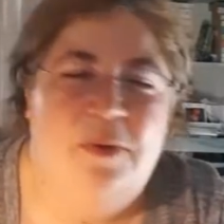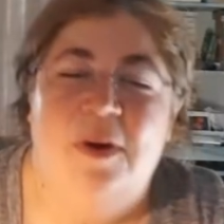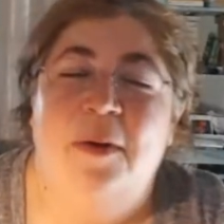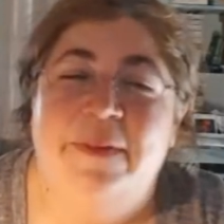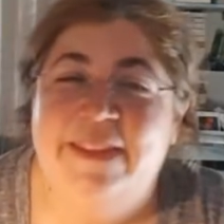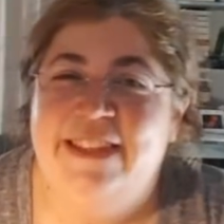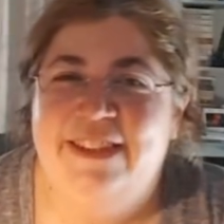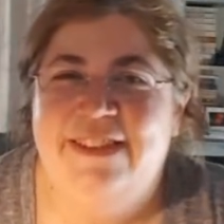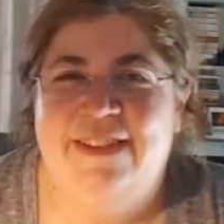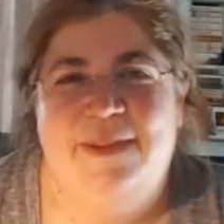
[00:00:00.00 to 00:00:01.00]
Rob is a
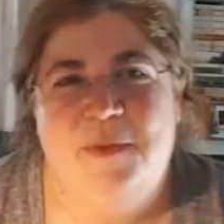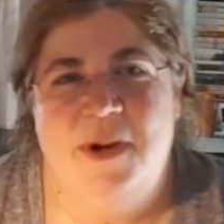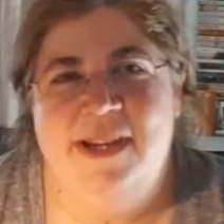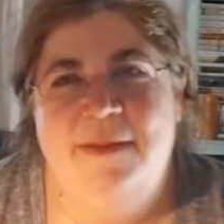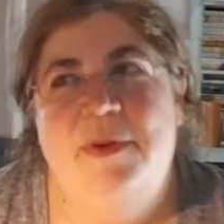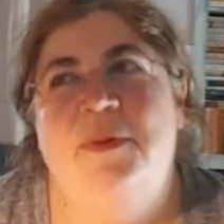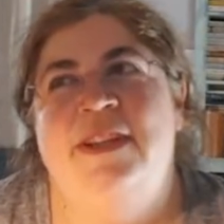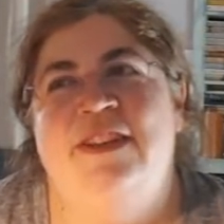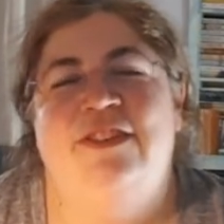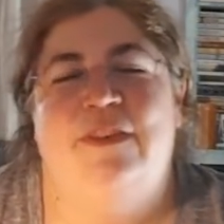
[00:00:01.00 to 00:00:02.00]
little disappointed, but we
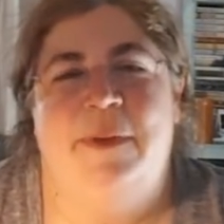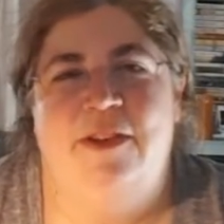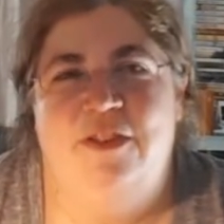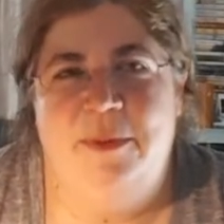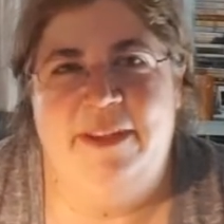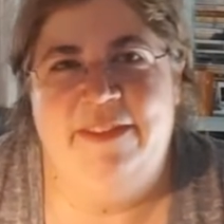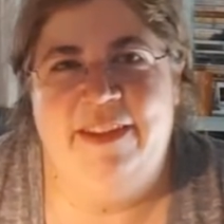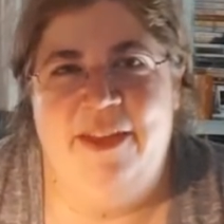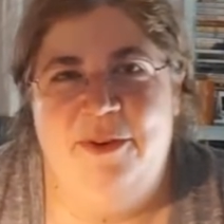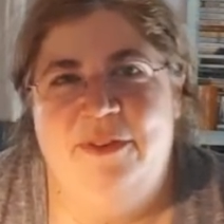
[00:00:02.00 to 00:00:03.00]
did just spend 2 weeks
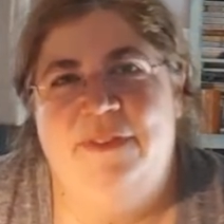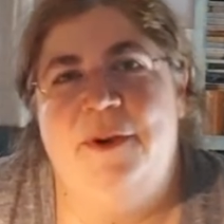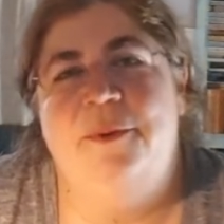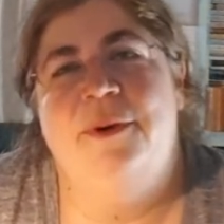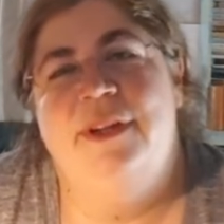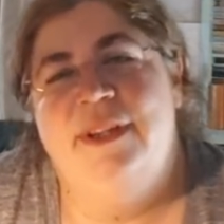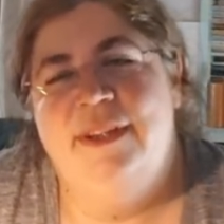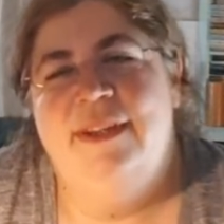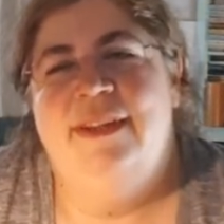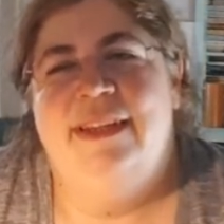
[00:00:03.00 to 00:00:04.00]
together, so
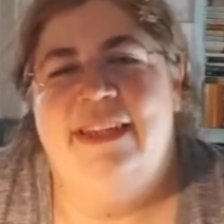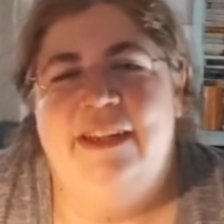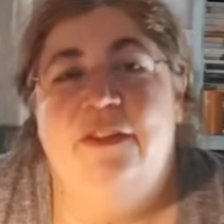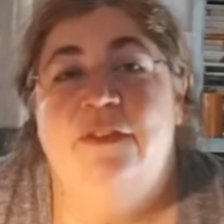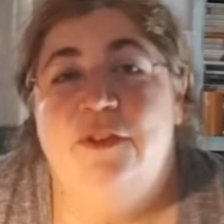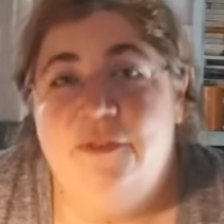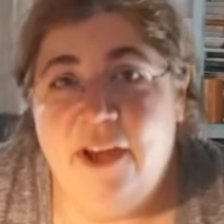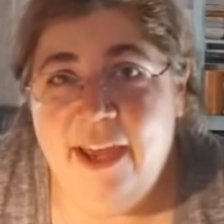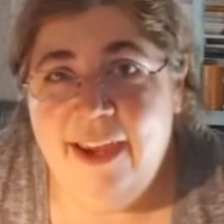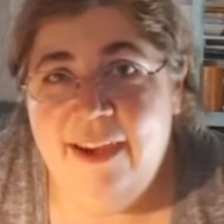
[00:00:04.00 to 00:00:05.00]
he'll
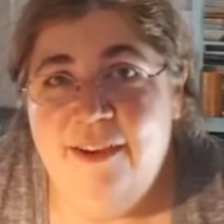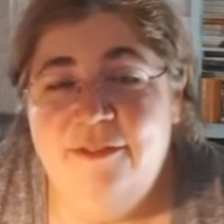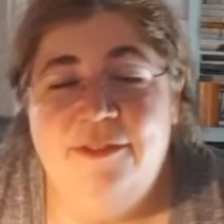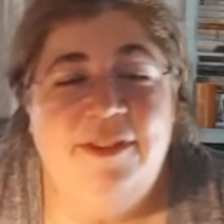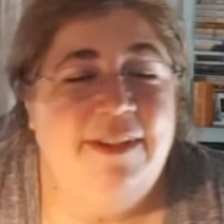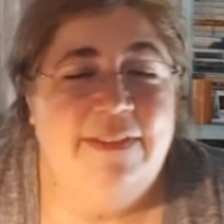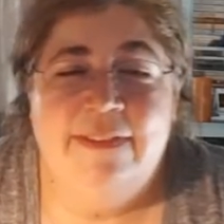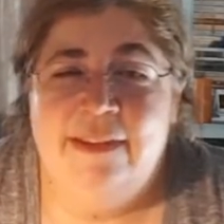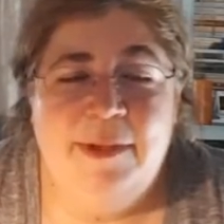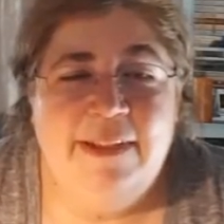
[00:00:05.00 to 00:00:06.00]
survive if he
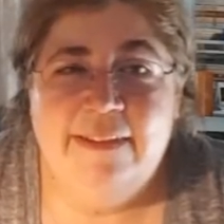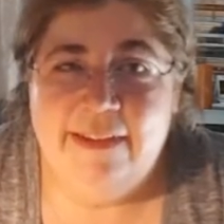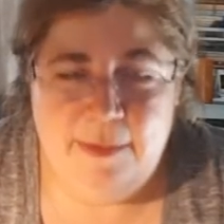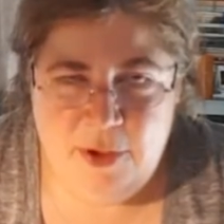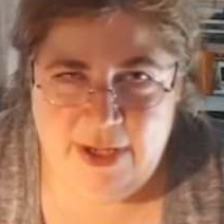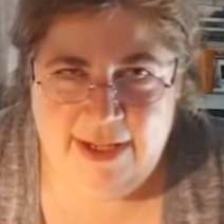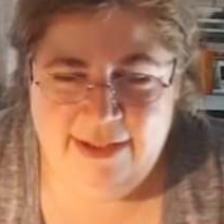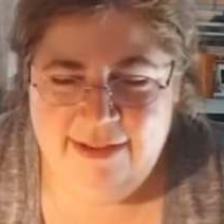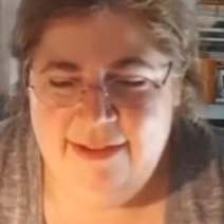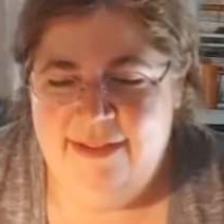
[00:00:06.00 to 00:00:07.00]
doesn't see me till Labor Day.
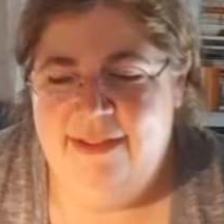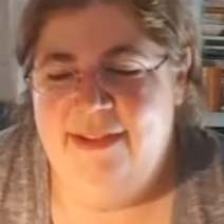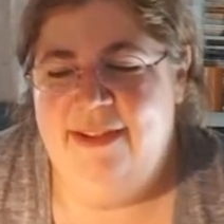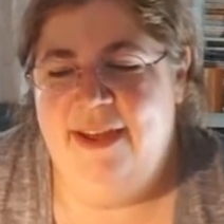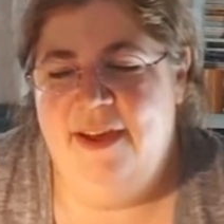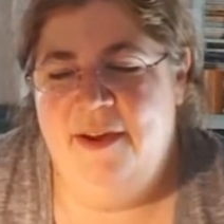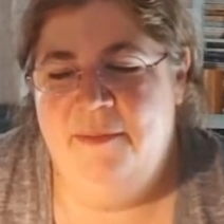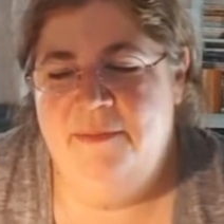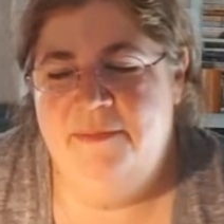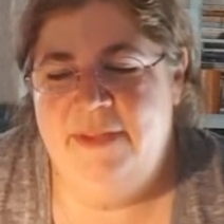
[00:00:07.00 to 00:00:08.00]

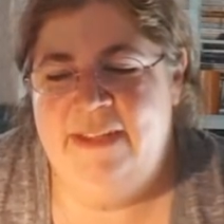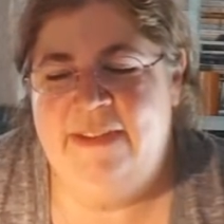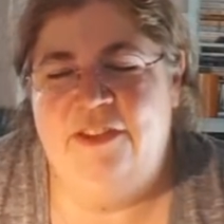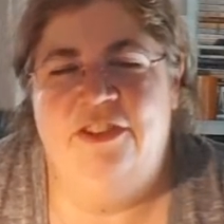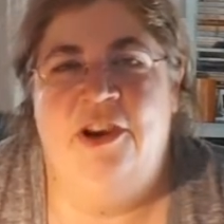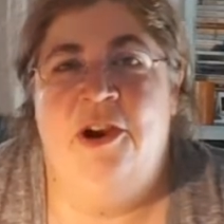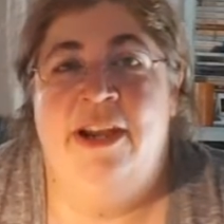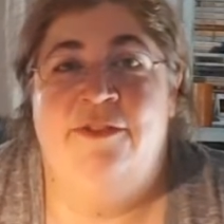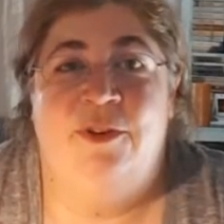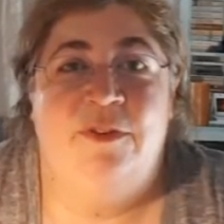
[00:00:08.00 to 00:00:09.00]
It's actually our
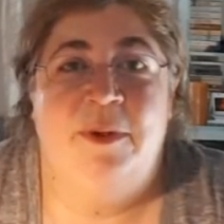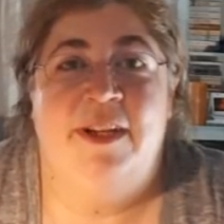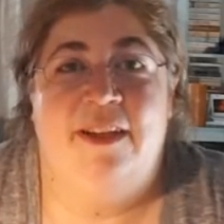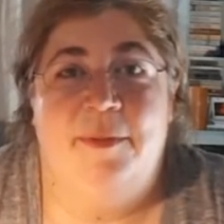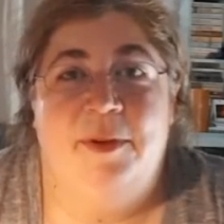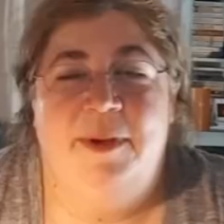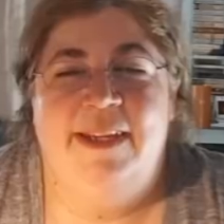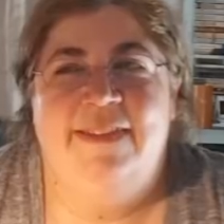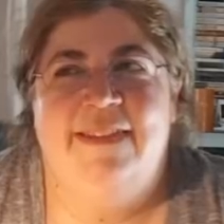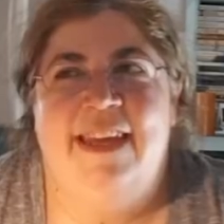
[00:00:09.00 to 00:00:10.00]
anniversary in a couple of
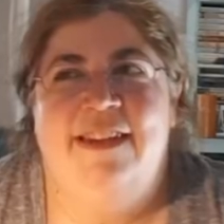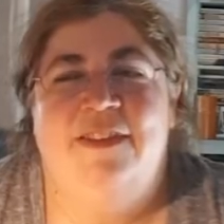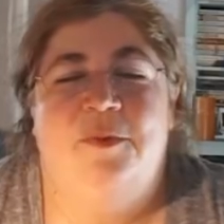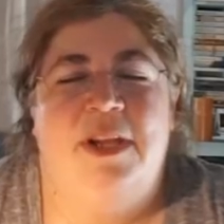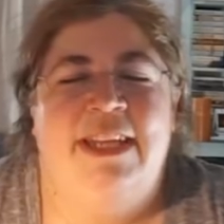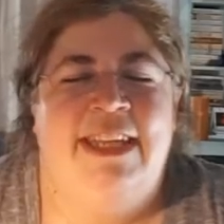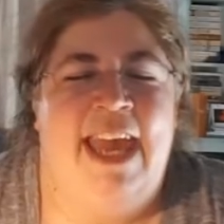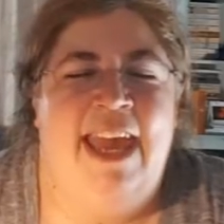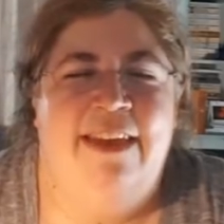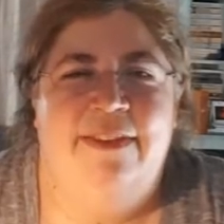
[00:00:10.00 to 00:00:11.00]
weeks, and it's a running
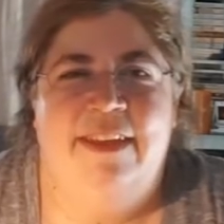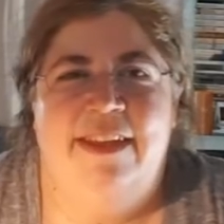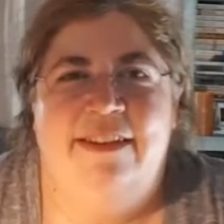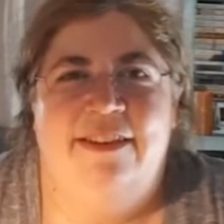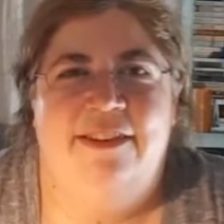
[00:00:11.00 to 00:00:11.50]
gag that